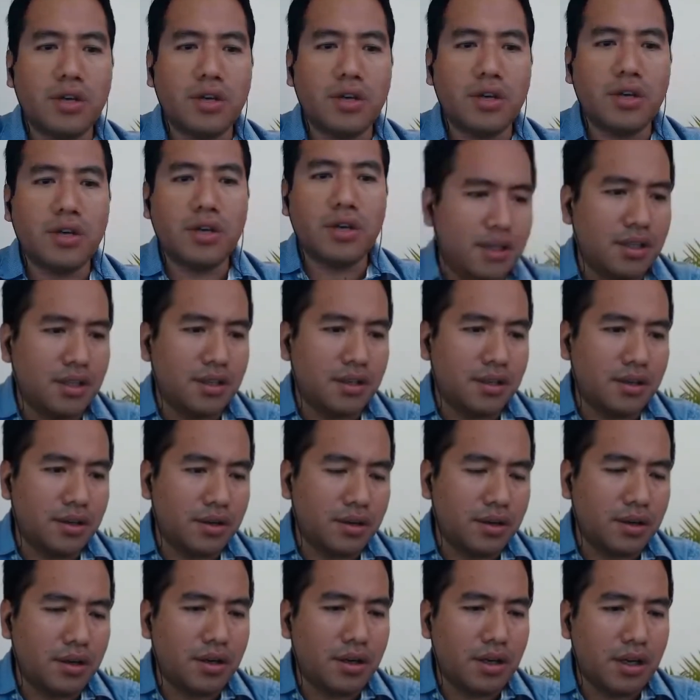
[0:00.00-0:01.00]

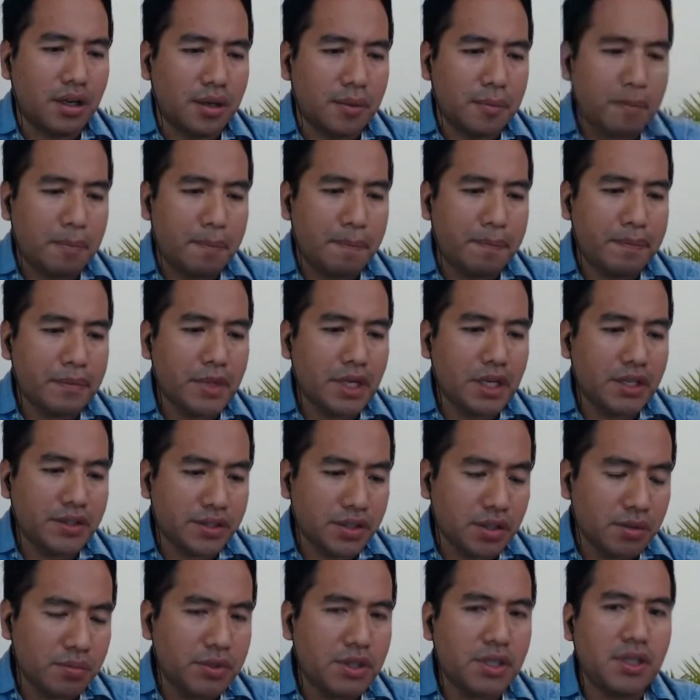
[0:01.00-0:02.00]
And
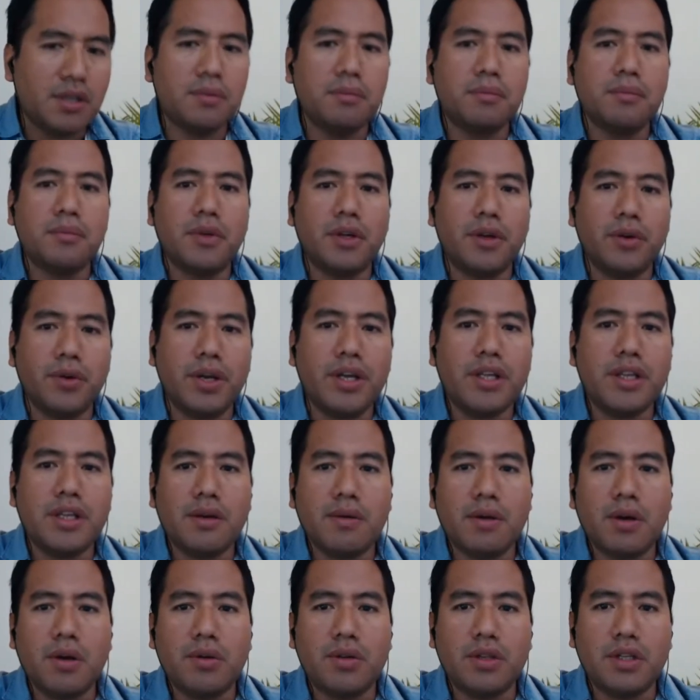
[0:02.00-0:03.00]
something great
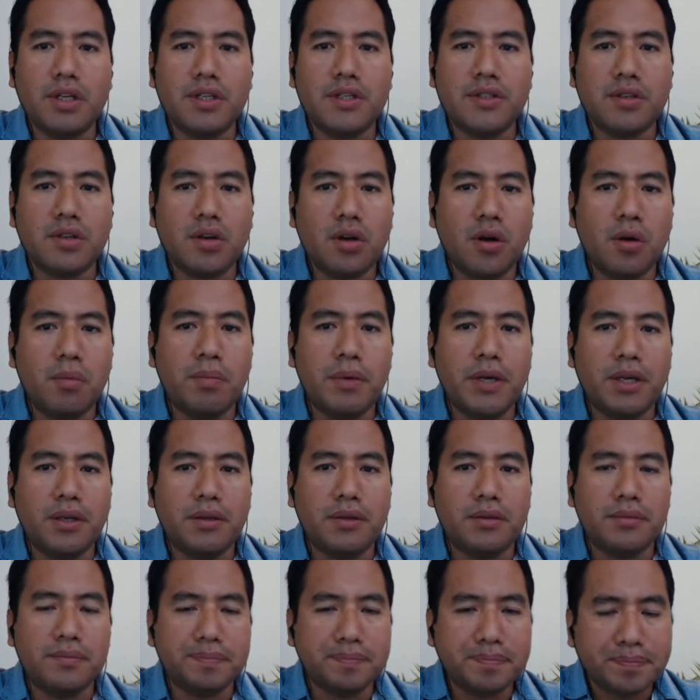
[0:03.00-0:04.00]
about these
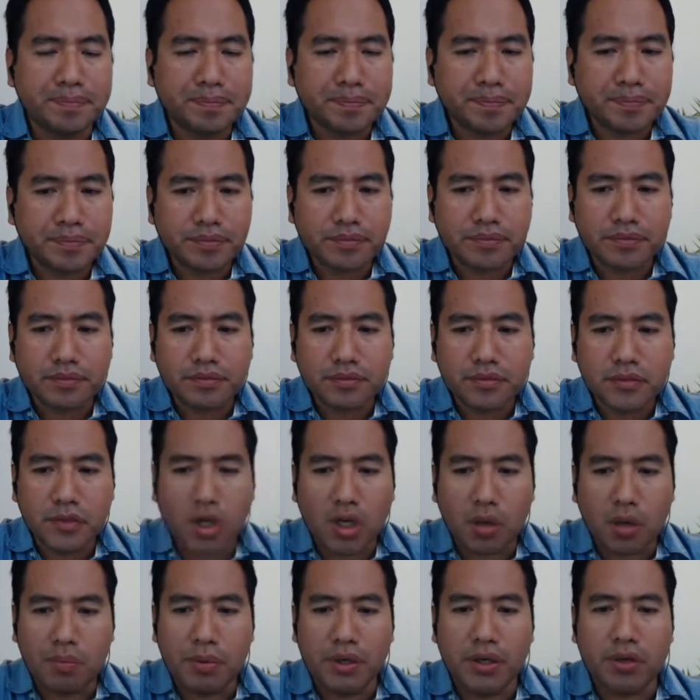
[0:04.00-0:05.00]
open
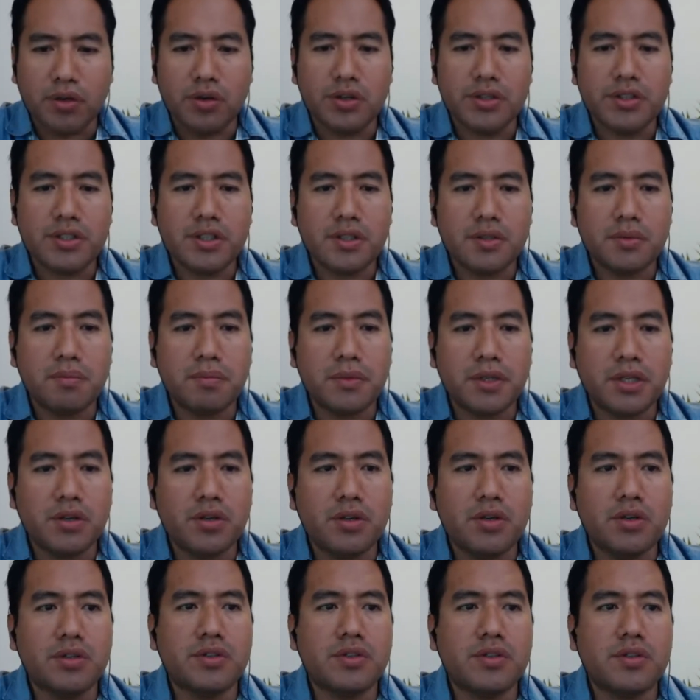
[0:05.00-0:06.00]
open courses
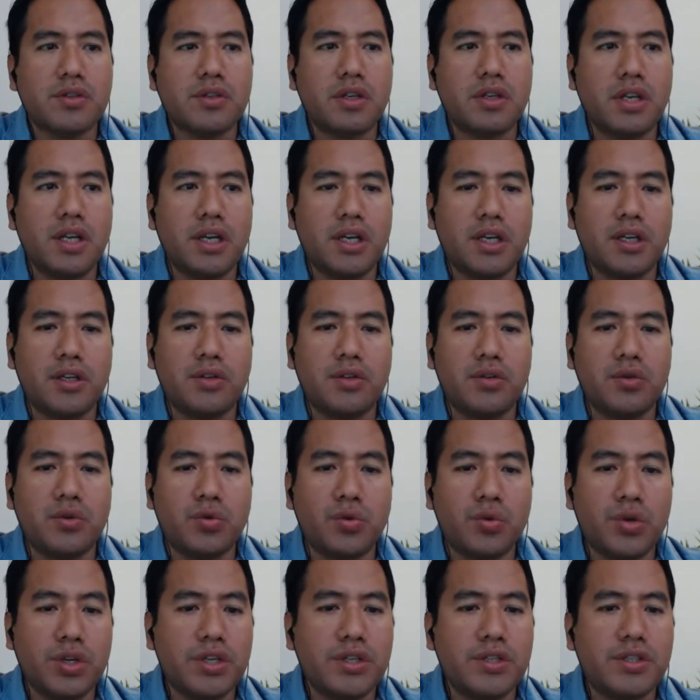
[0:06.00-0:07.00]
because like you
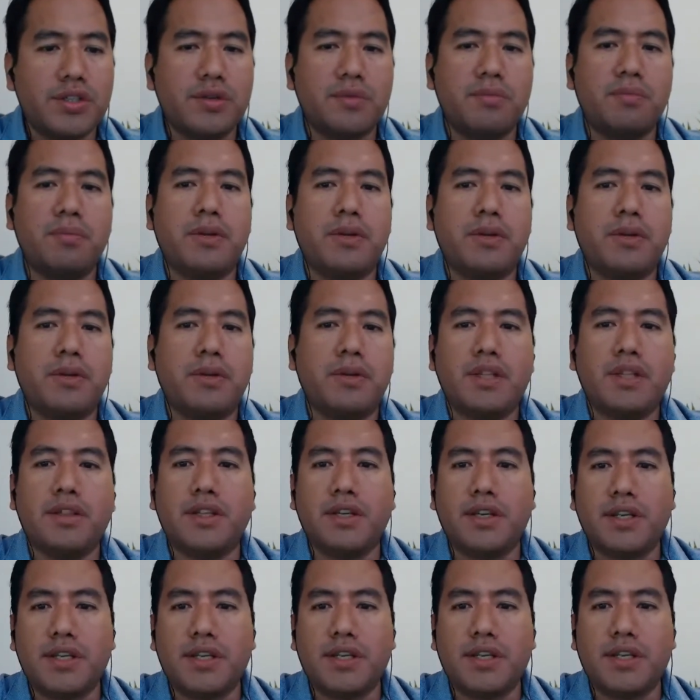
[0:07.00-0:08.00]
reach very
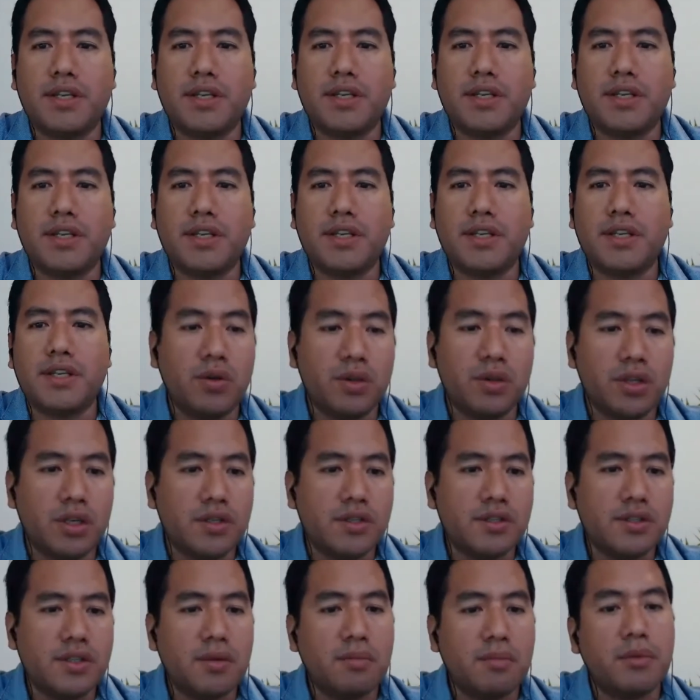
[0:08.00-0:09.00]
interesting audience
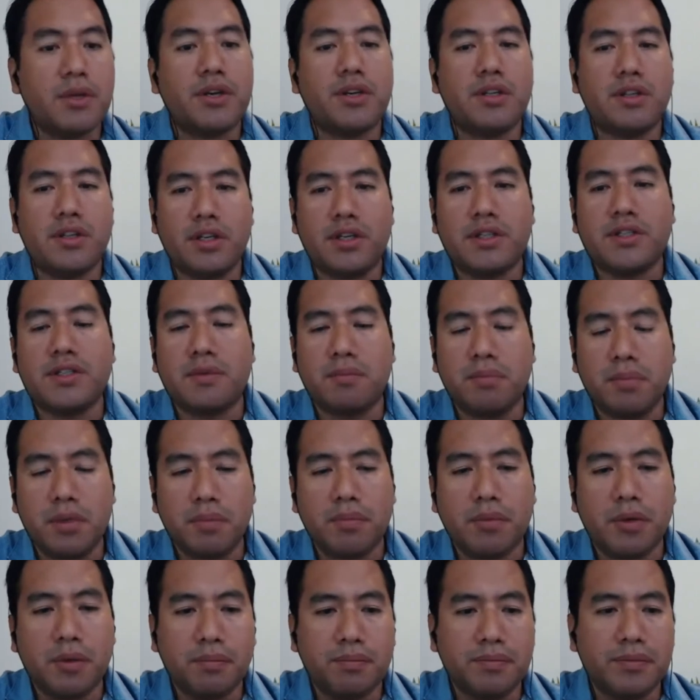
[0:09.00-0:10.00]
and very interesting
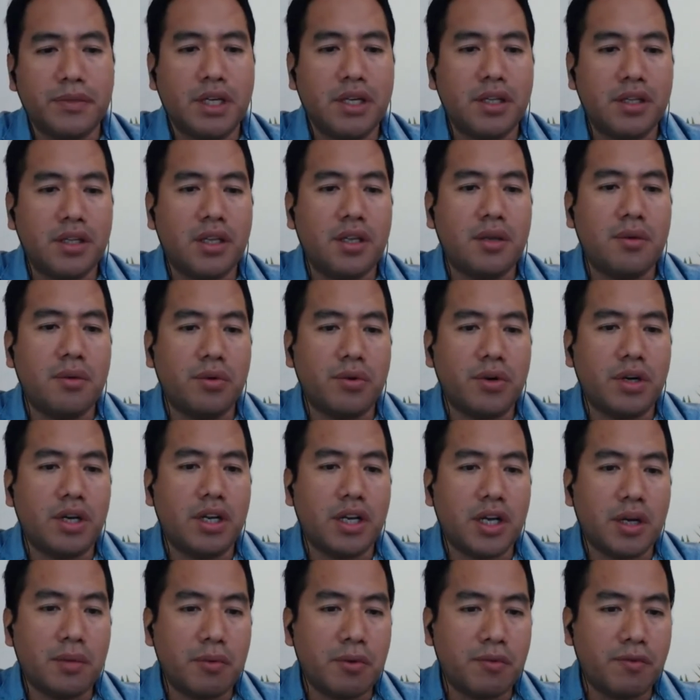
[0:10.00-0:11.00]
people, and I'm really
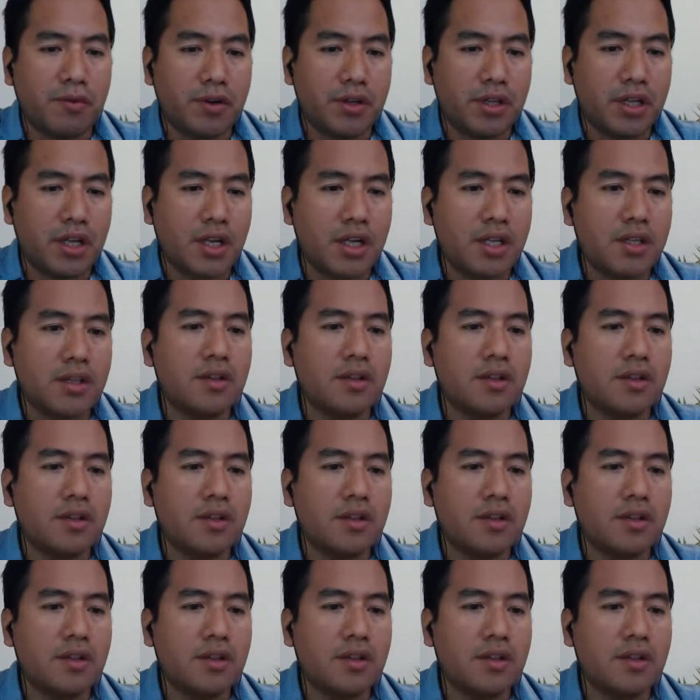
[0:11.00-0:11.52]
happy for that.